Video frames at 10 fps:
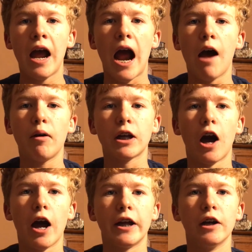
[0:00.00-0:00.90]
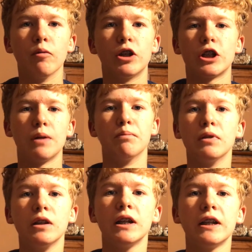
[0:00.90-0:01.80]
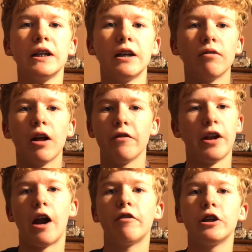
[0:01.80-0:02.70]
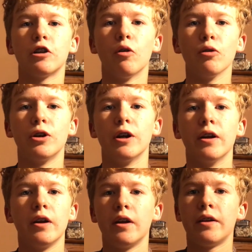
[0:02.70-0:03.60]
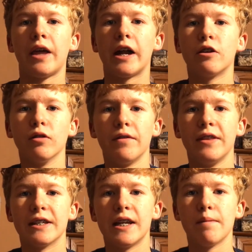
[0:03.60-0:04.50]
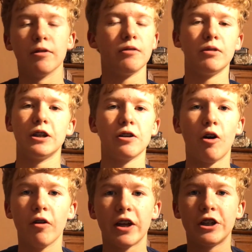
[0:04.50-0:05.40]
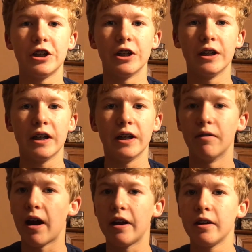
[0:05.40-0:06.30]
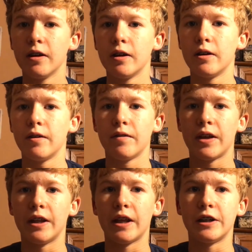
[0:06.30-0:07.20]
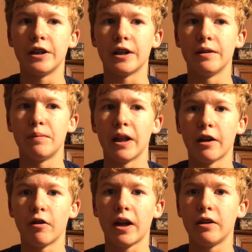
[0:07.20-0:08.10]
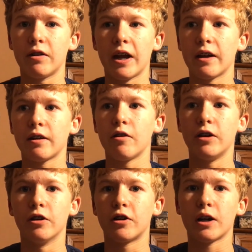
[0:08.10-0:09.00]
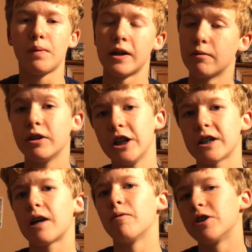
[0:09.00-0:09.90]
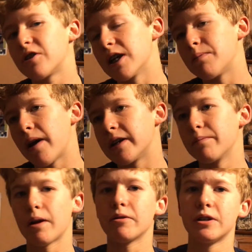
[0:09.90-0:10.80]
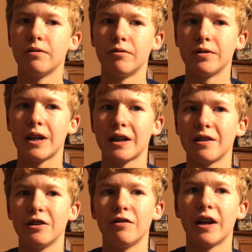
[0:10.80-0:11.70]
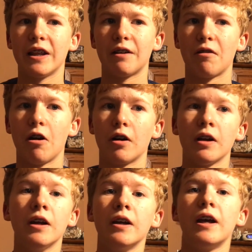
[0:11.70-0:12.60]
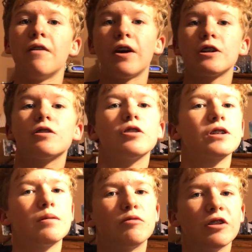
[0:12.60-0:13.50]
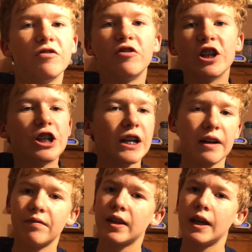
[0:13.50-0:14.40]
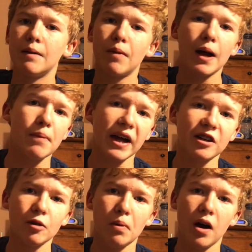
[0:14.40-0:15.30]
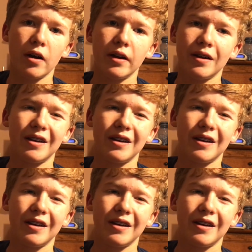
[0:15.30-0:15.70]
how I got here, which is completely irrelevant. I already told her that I don't live in this neighborhood, which is all that she should need, right? And then she can be like, okay, you can't go here, you're trespassing, which yes, I was trespassing, but I wasn't technically doing anything wrong. If I saw someone fishing in my backyard pond,